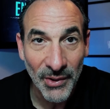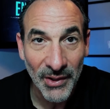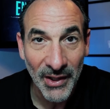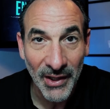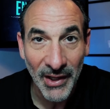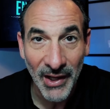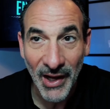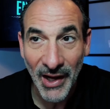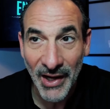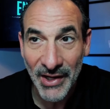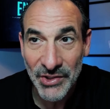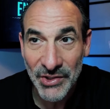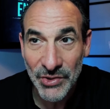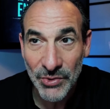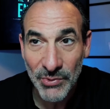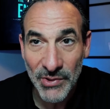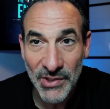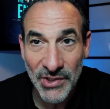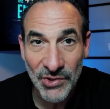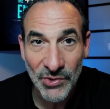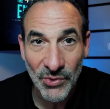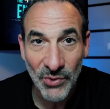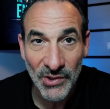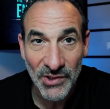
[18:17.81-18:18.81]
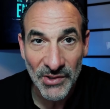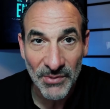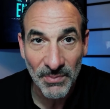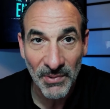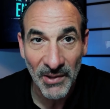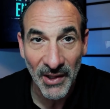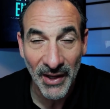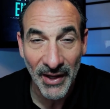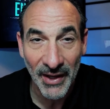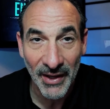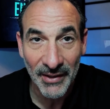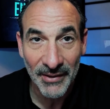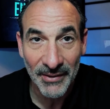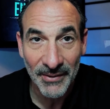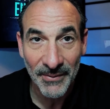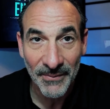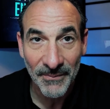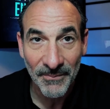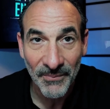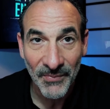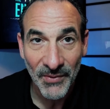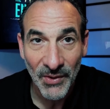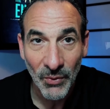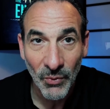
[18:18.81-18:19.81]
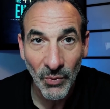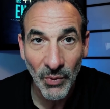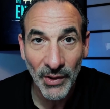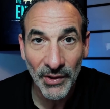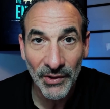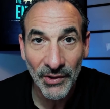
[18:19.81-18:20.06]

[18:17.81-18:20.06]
And a cash resource plan where